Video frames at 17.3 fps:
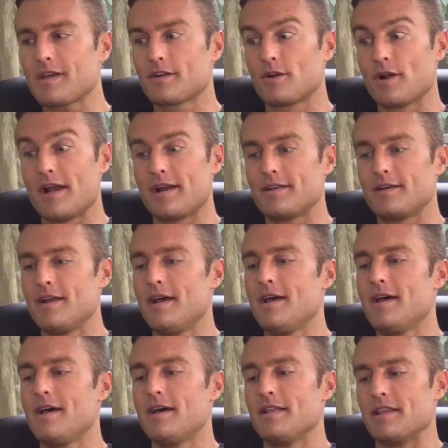granted,
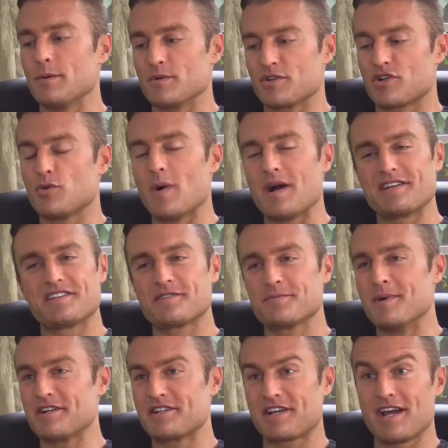there was twice
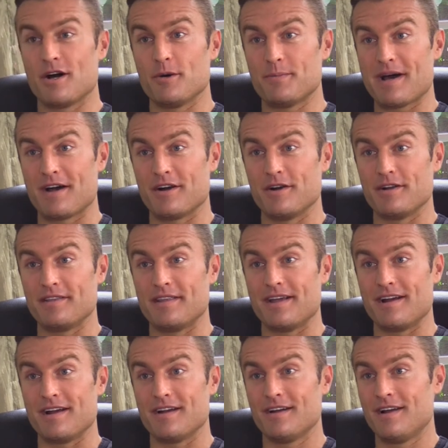as much kelp powder in
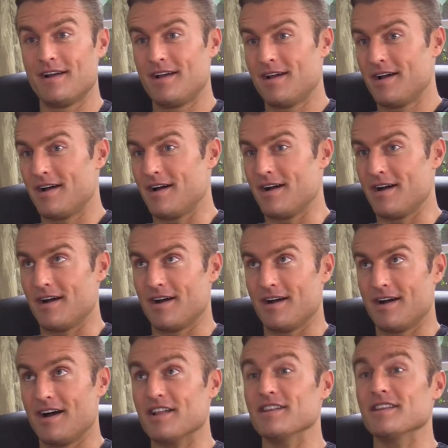there,
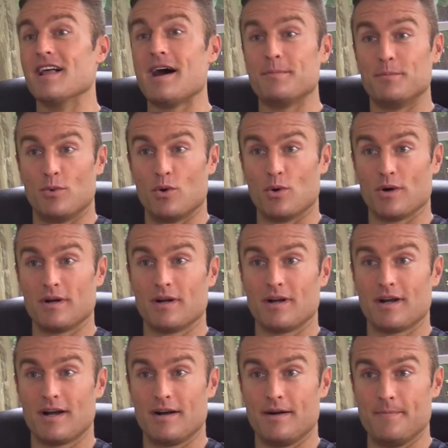uh, a lot
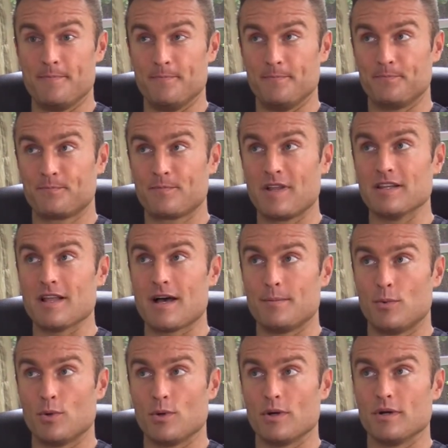more, um, a
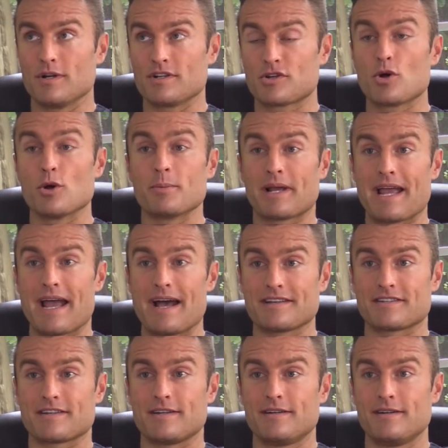lot more ascorbic
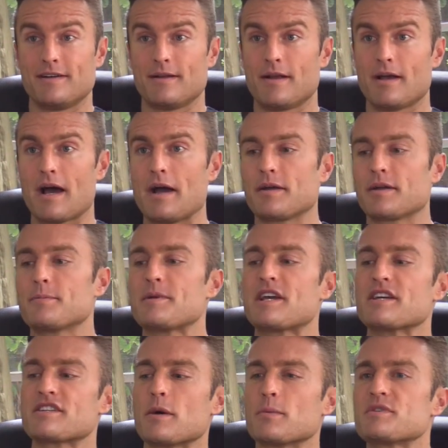acid. I,
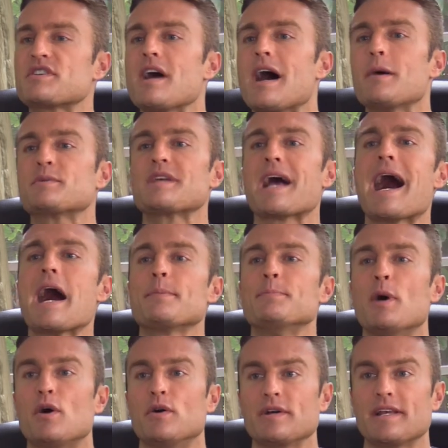because I was I was
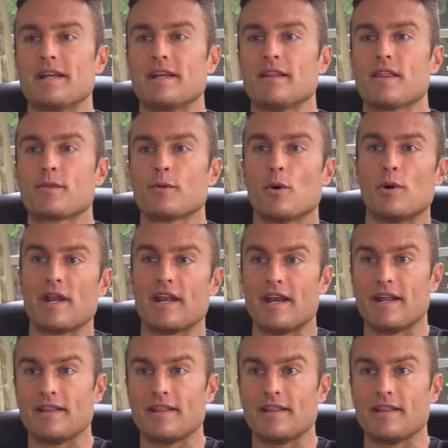eyeballing it, and throwing it